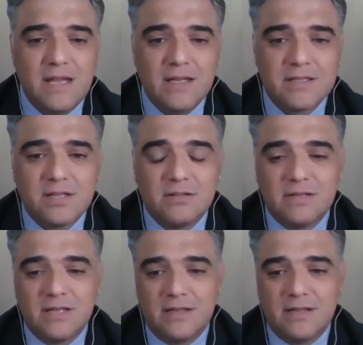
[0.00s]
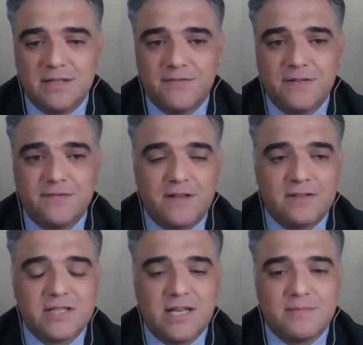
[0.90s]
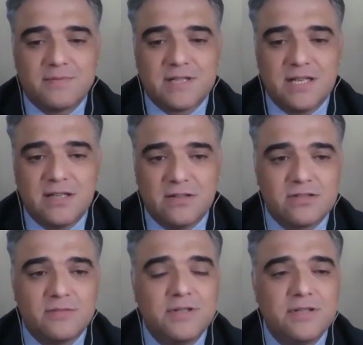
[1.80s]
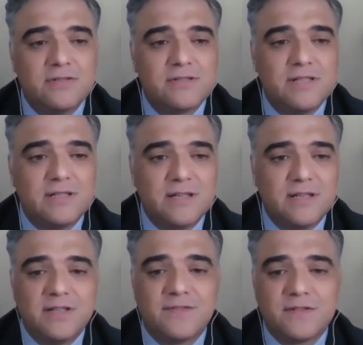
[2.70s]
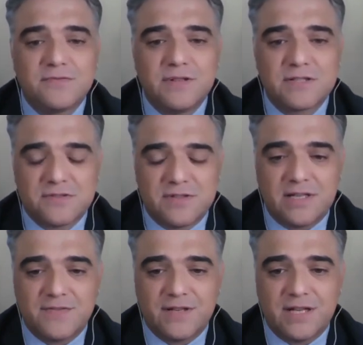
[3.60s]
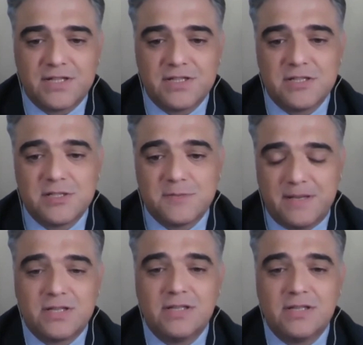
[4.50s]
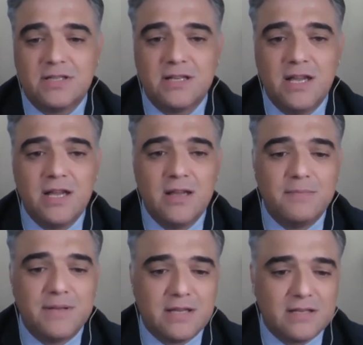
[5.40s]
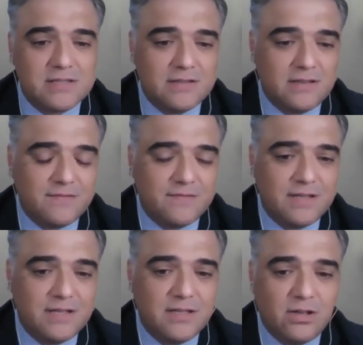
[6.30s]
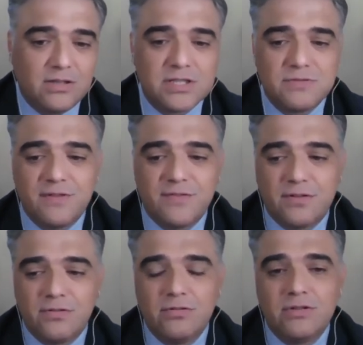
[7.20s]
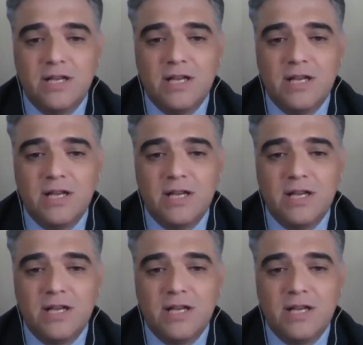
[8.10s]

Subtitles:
So different phenotypes can also be used in different risk stratifications, especially because of the knowledge we've accrued